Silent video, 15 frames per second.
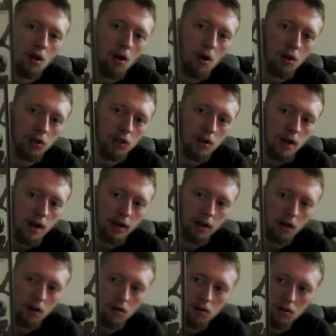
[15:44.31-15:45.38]
Alter
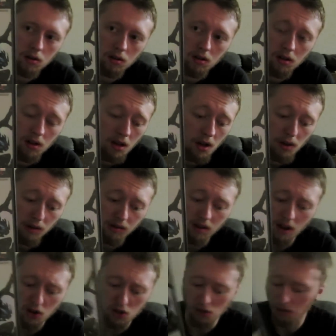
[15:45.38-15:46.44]
Echo. This one
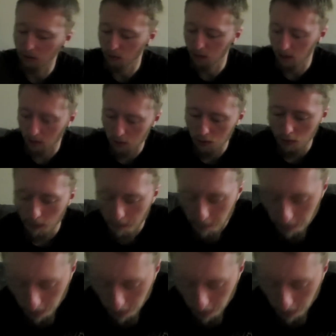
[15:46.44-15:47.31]
actually looks really cool.